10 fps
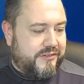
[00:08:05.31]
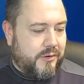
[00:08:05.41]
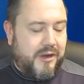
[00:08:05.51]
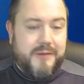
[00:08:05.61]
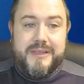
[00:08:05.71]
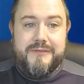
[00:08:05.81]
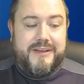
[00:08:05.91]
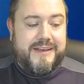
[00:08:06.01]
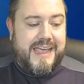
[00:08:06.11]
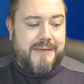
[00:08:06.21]
so I'm
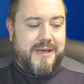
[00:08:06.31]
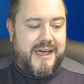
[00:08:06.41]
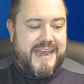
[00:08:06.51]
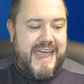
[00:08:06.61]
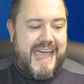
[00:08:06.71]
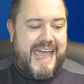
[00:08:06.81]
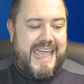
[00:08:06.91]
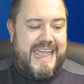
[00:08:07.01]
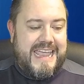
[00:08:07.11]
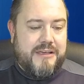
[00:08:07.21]
giving them an
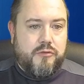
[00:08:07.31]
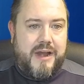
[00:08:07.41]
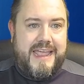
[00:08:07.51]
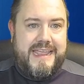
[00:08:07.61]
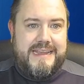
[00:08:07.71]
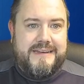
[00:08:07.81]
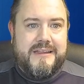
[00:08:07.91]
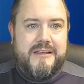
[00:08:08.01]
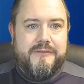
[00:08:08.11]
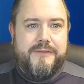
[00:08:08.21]
A grade
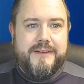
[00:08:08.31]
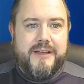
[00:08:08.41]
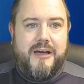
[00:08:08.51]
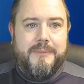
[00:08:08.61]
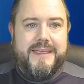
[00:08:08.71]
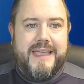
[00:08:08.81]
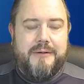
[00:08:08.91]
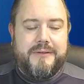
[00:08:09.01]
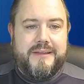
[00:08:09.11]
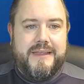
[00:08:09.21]
for Derby
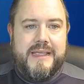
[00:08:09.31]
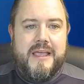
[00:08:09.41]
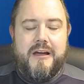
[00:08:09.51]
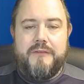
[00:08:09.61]
County.